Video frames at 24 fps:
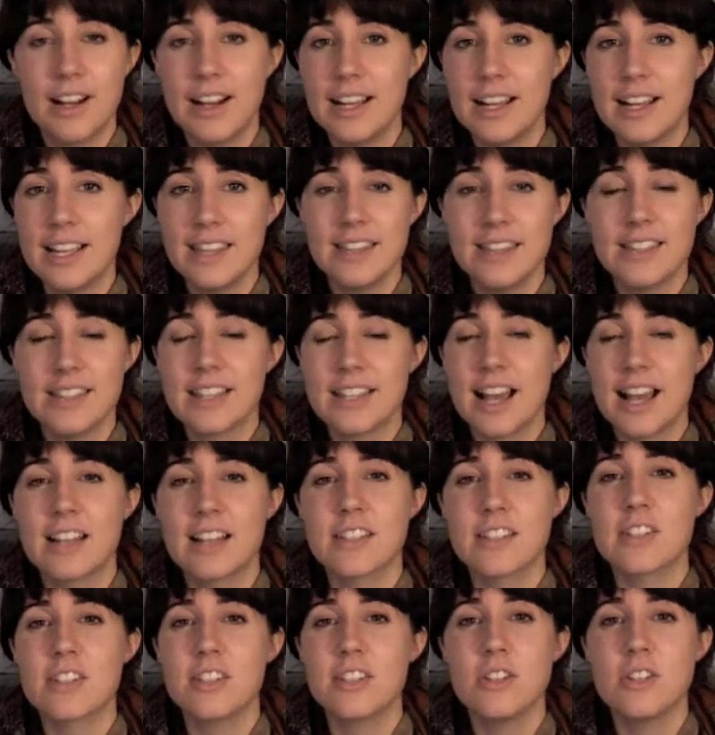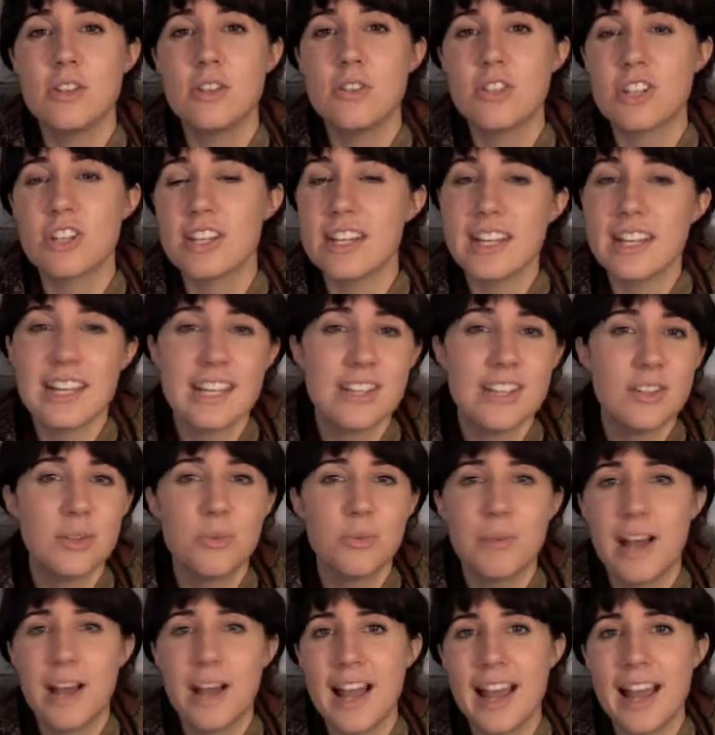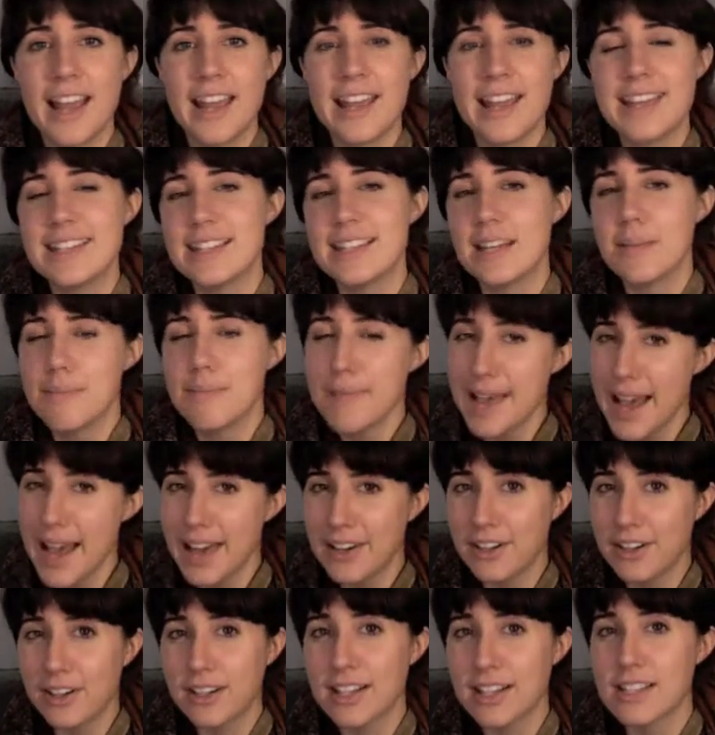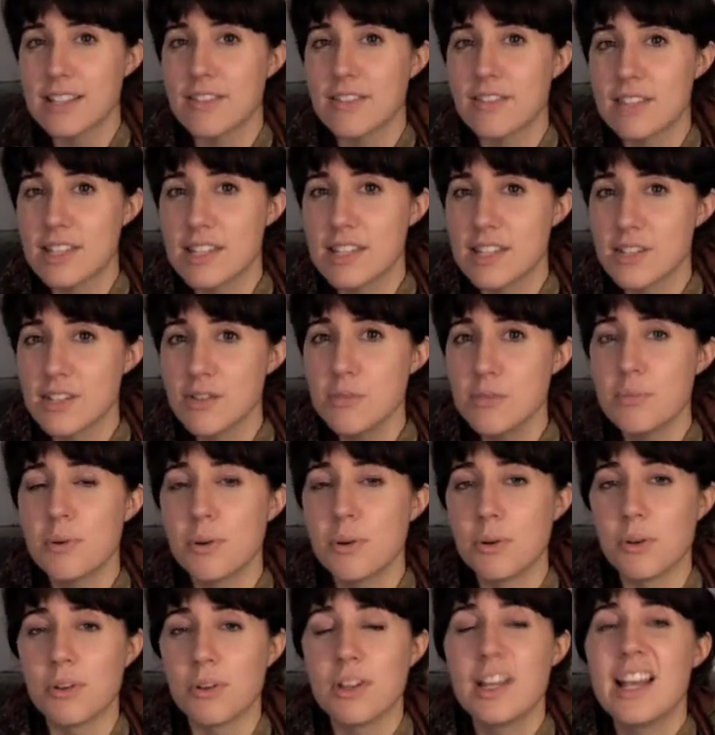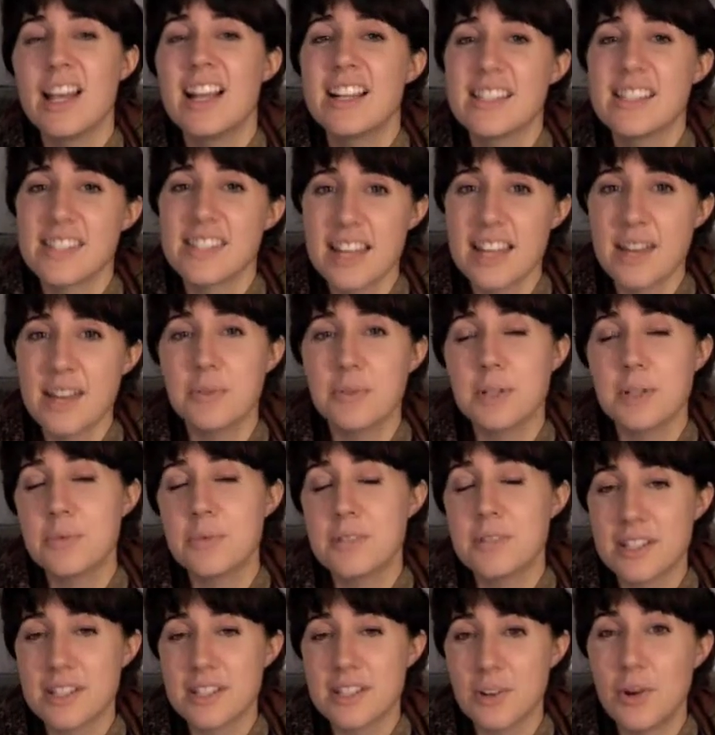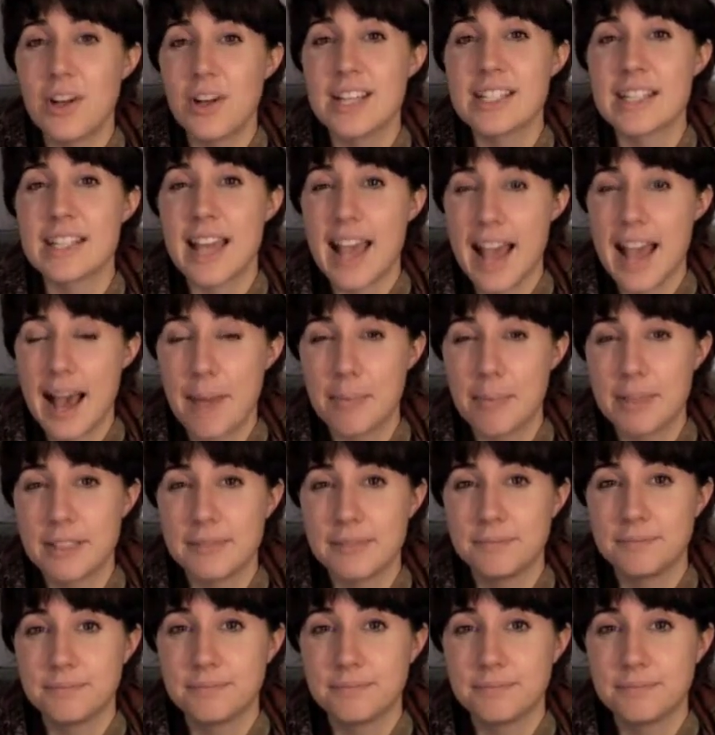in this Constitution, either way, it didn't matter because of this loophole. Slavery was going to happen.